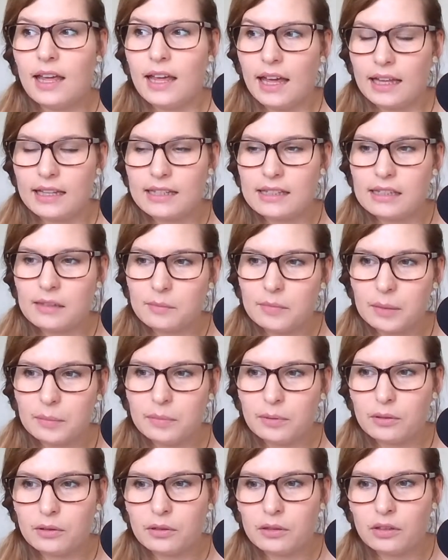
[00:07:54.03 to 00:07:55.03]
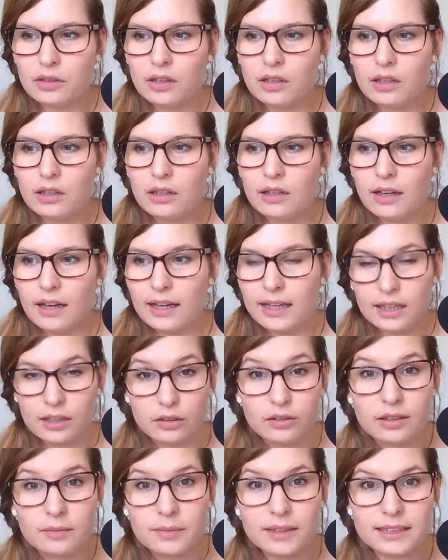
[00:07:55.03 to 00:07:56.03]
And some people,
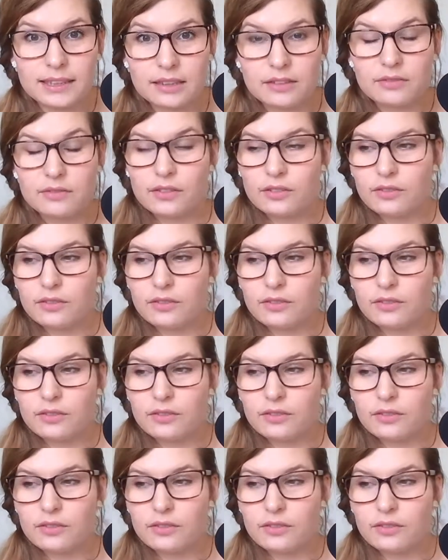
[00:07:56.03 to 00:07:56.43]
including myself,